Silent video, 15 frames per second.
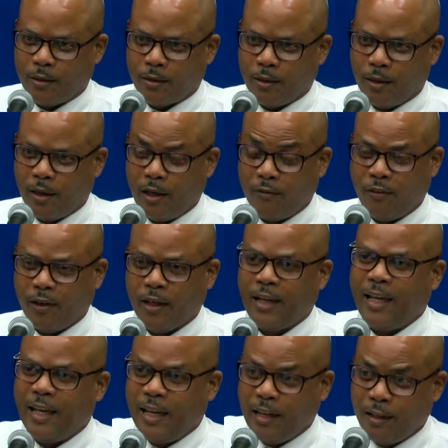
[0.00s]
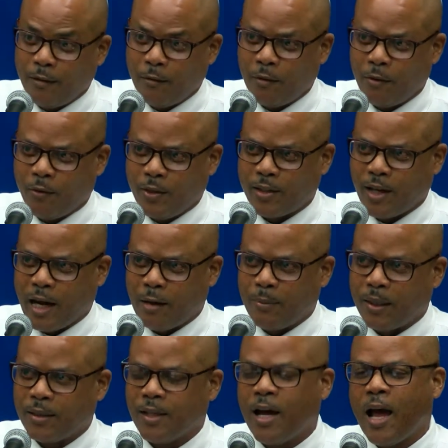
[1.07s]
living in
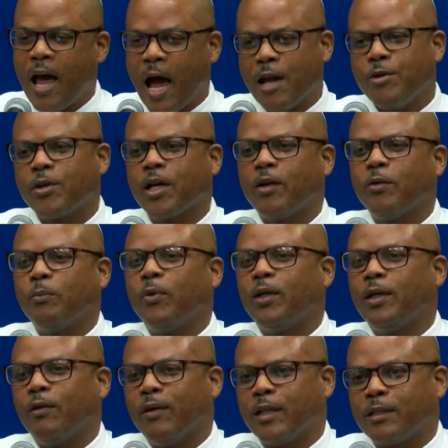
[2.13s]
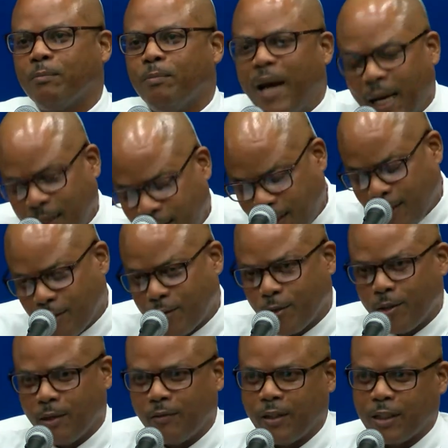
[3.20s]
retirement, and you can put the rest back into
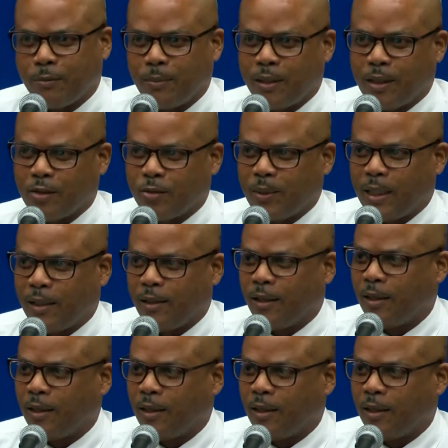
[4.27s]
investment as well.